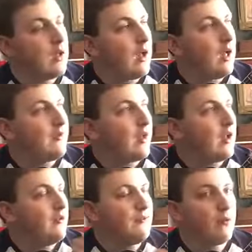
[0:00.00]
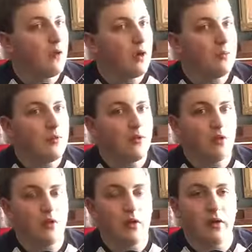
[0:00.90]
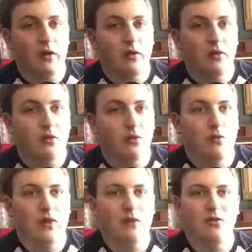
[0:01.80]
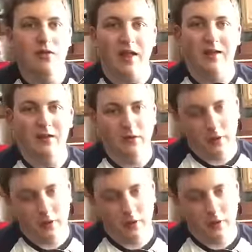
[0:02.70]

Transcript: I've had it for almost 3 years now,